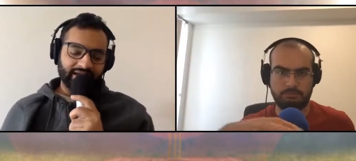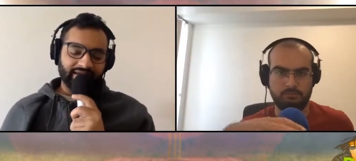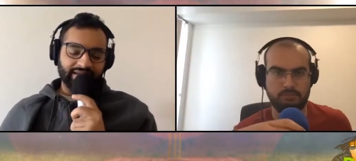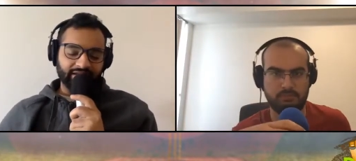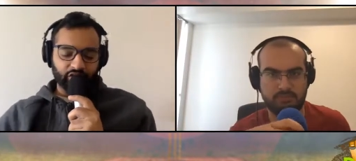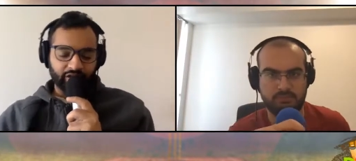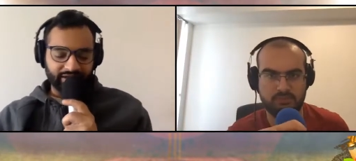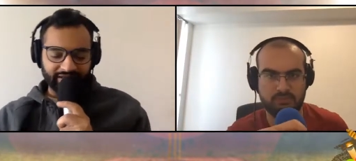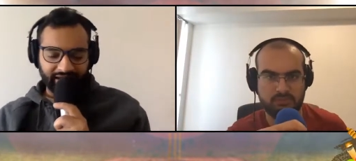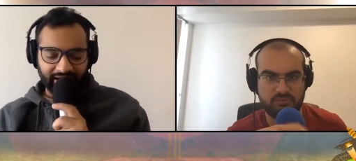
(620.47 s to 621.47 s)
Speaker 1: you're
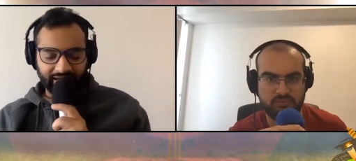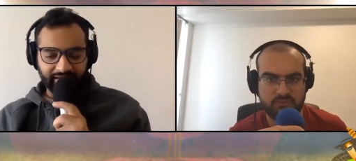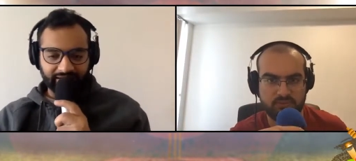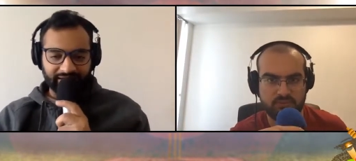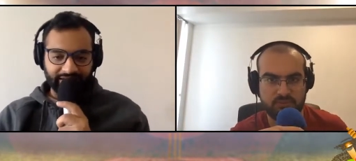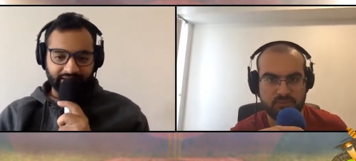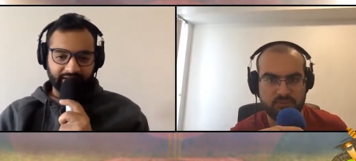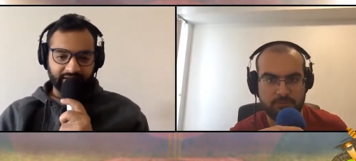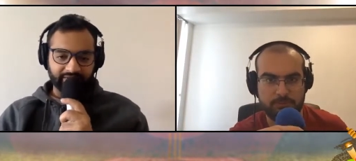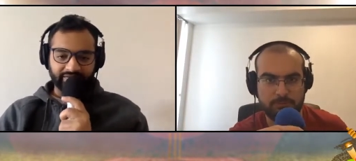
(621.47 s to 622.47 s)
agree, I, I agree. Like uh,
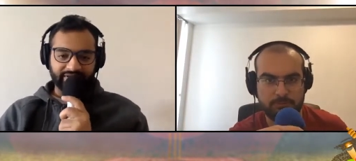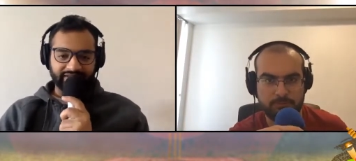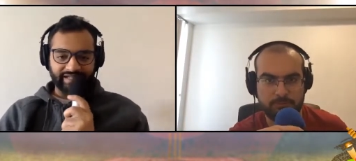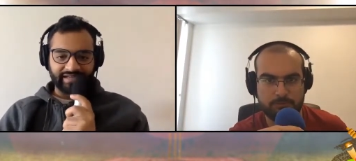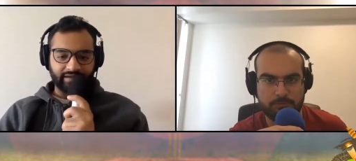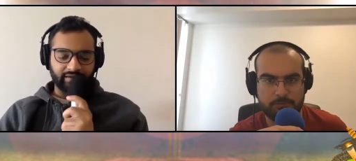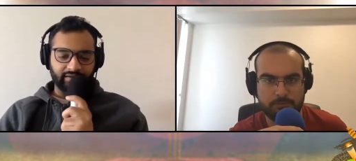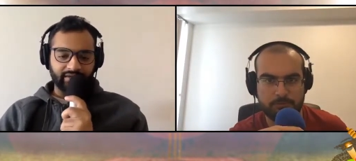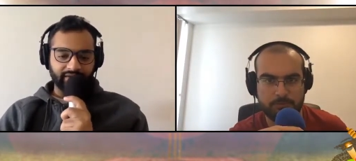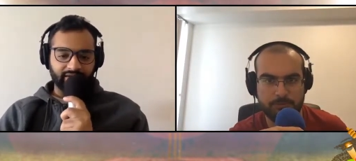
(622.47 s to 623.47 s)
if if there's like uh,
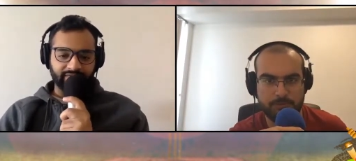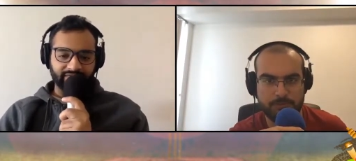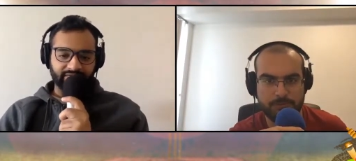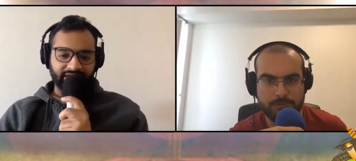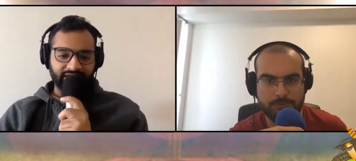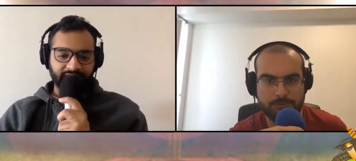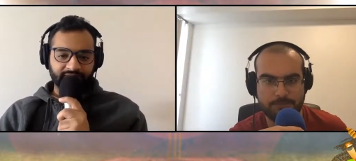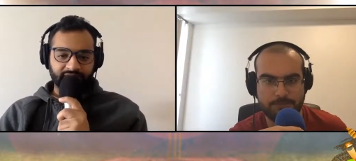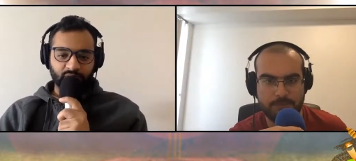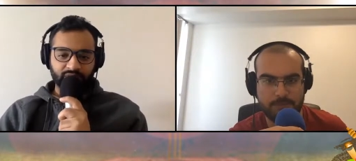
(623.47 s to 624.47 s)
if if they if
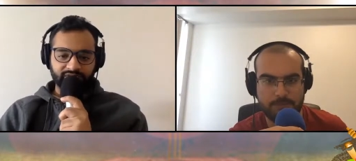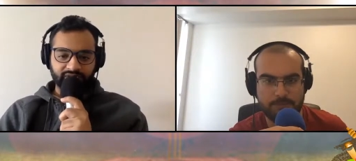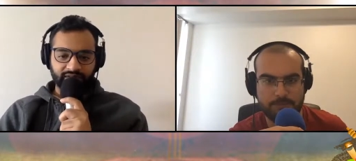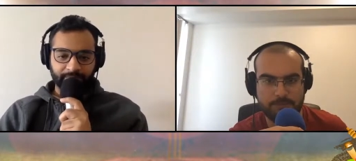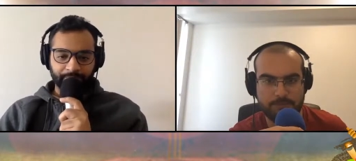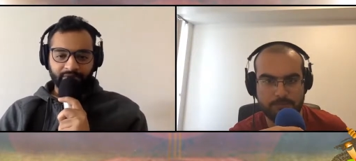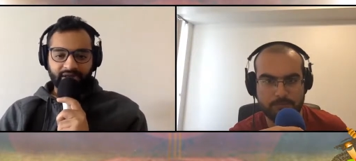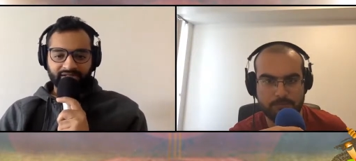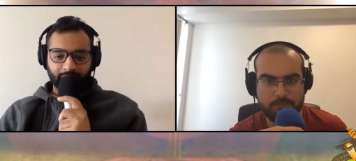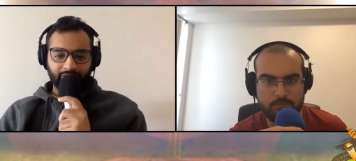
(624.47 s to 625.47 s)
they lose uh,
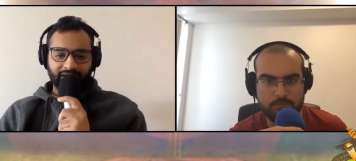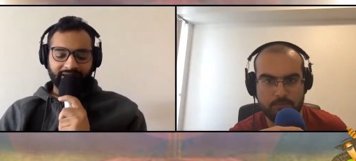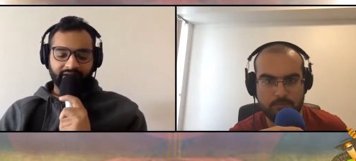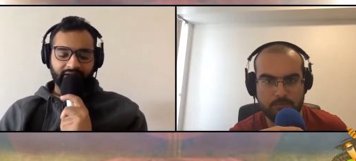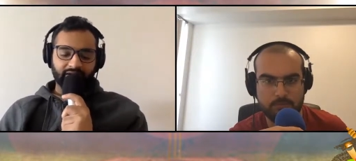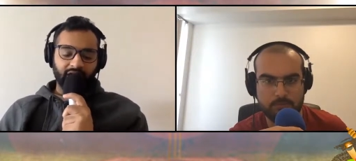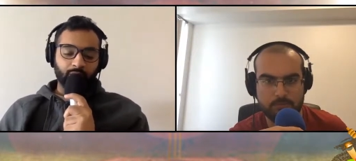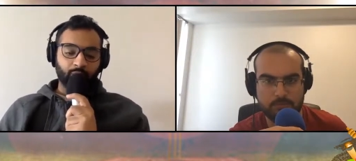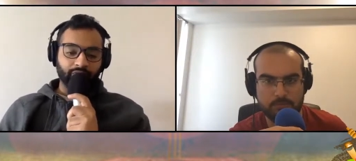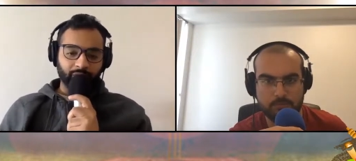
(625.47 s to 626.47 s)
someone like uh, how
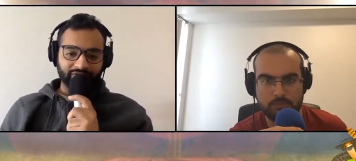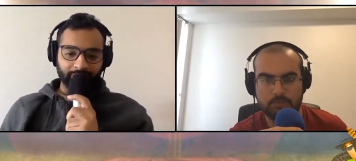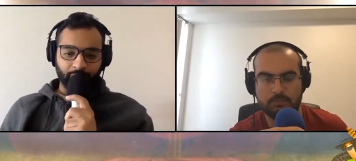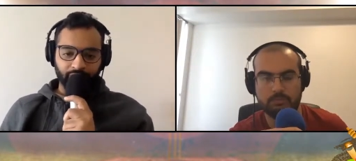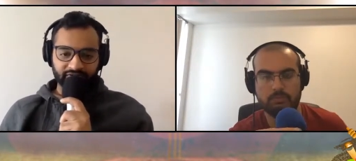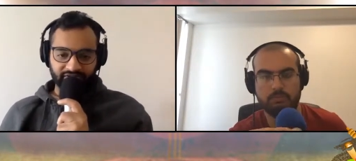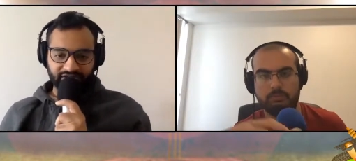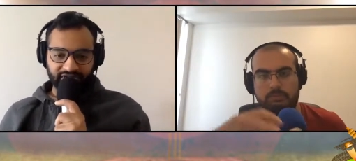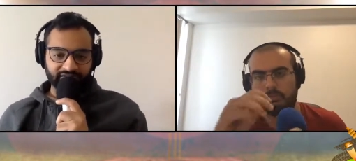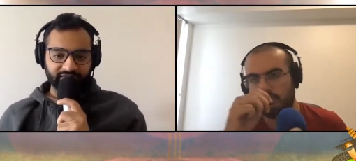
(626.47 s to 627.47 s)
Bhuvi was important to
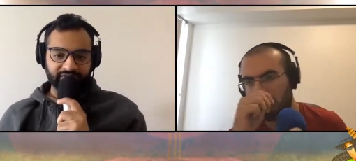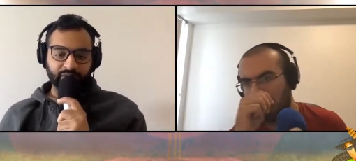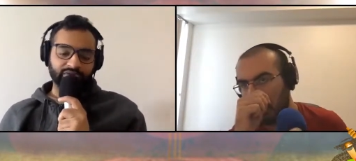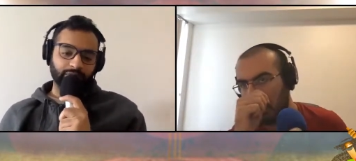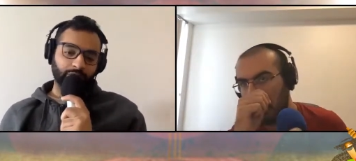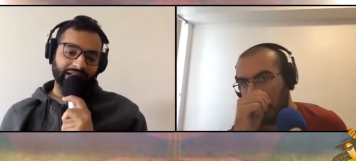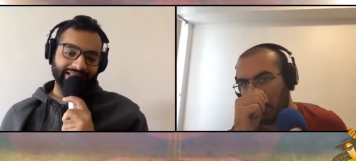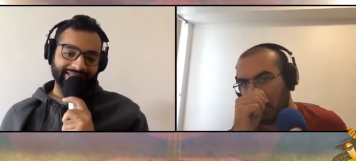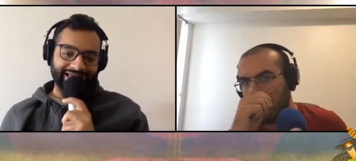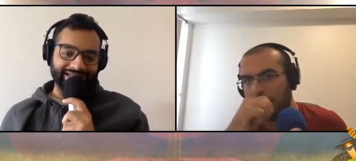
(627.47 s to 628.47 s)
Sunrisers, if they lose someone like
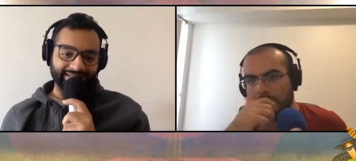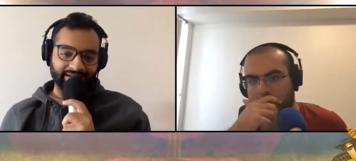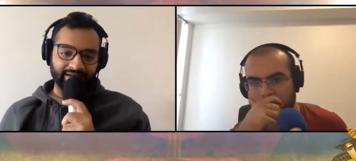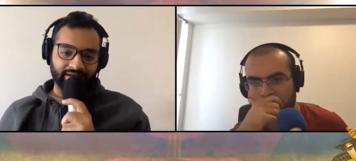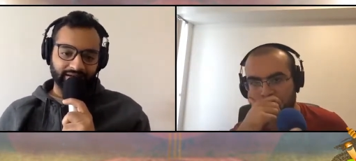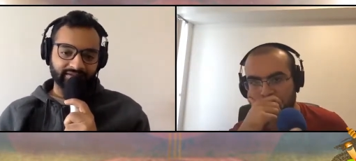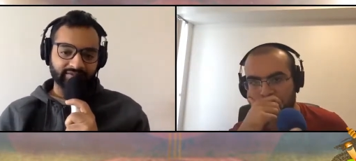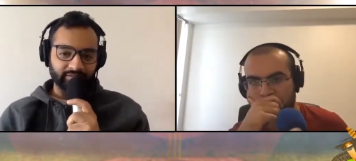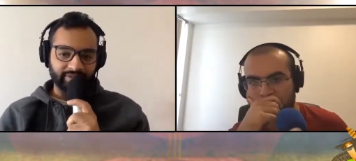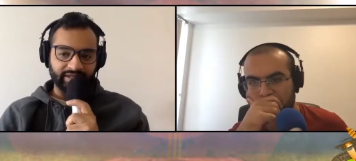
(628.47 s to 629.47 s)
that, then uh, it's
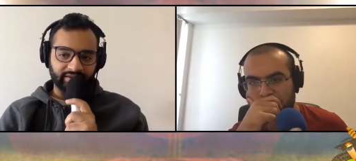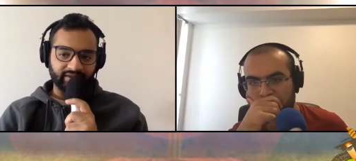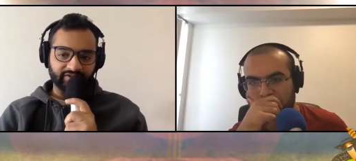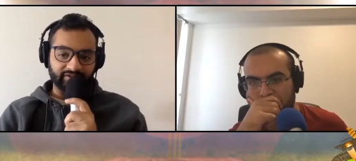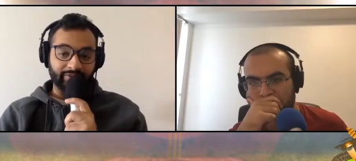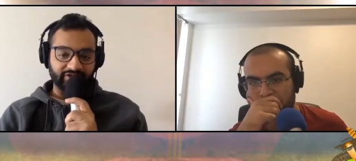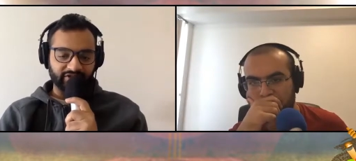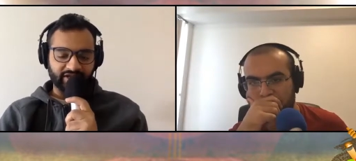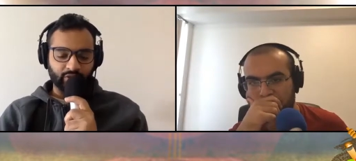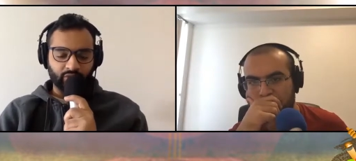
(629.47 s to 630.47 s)
gonna be it's gonna be
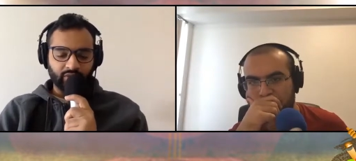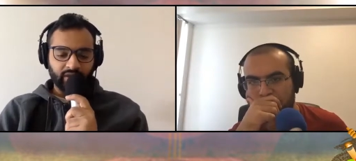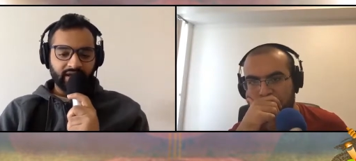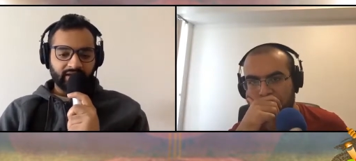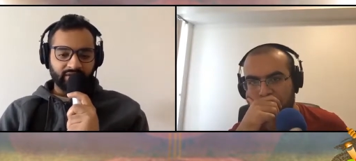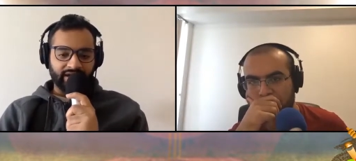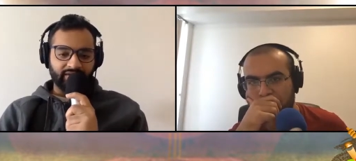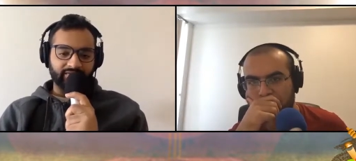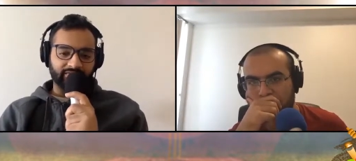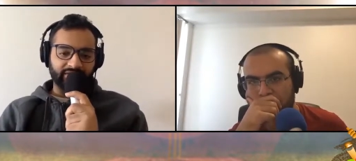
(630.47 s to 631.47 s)
tricky to to kind
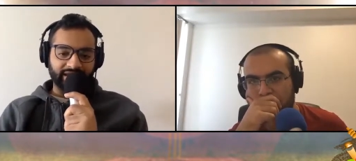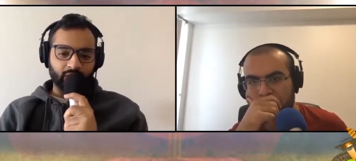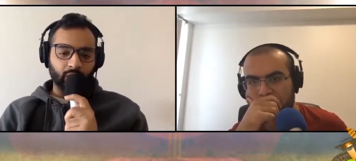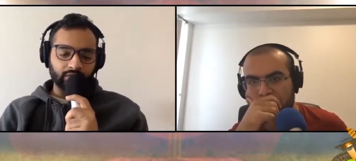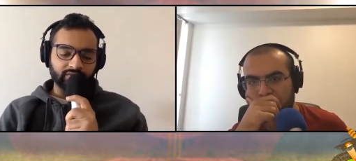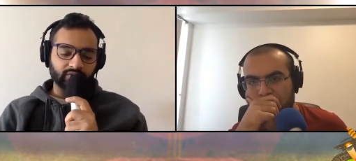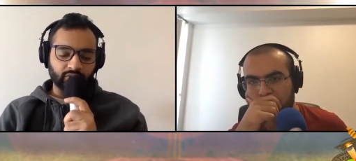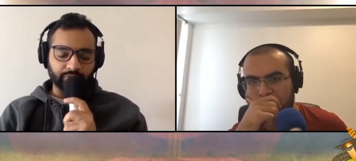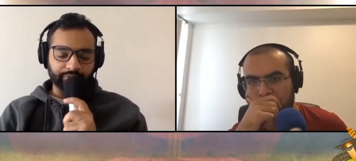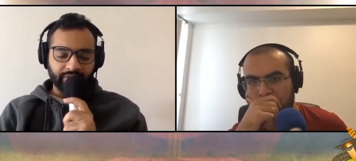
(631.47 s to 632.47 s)
of fill that hole.
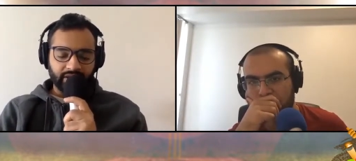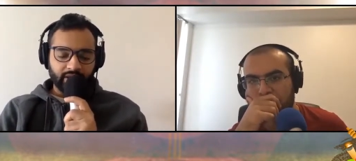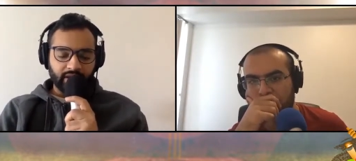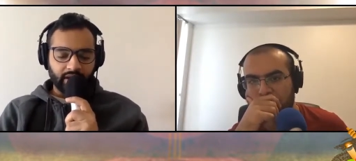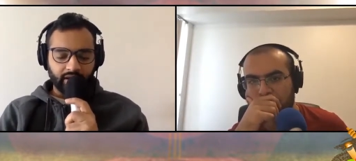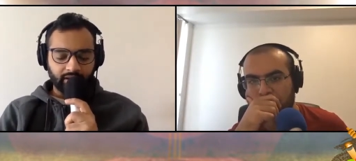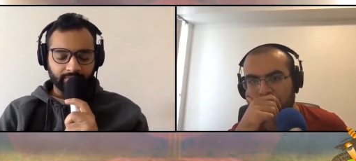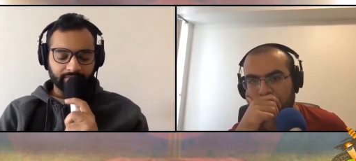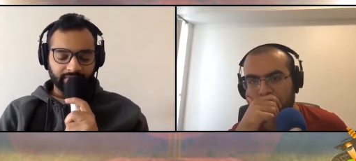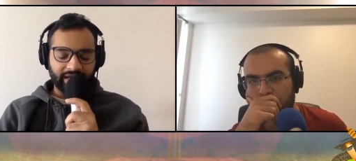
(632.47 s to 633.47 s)
So. Uh,
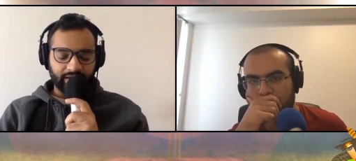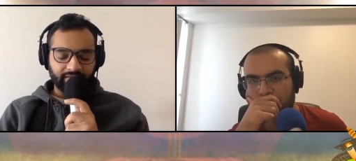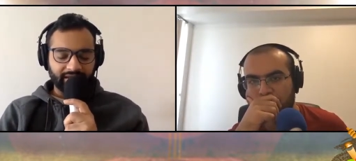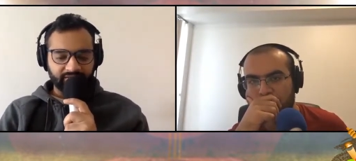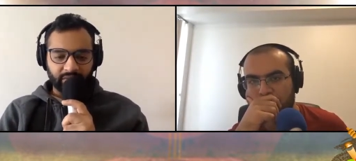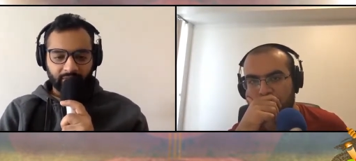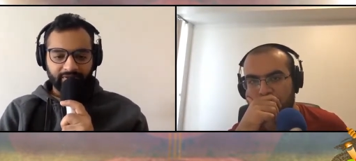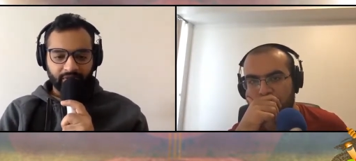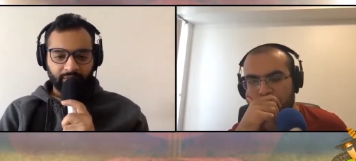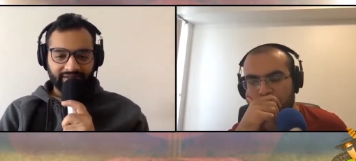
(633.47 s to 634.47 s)
yeah, that's probably
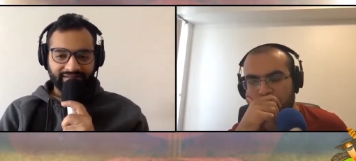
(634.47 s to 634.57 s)
the only thing